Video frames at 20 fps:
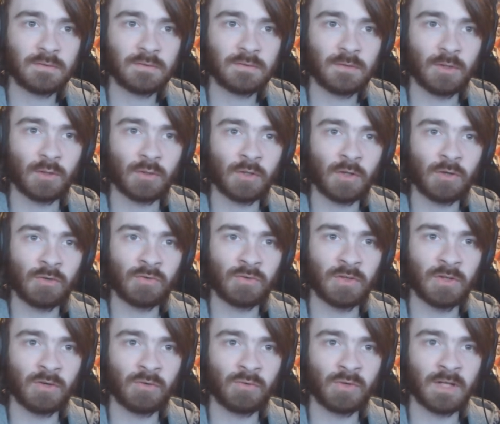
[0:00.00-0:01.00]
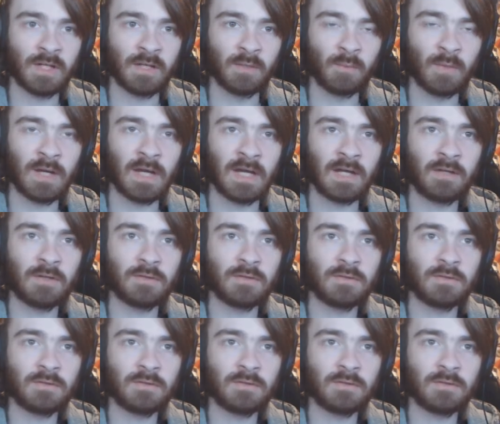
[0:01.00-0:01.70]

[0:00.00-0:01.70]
No, no, no, really, where?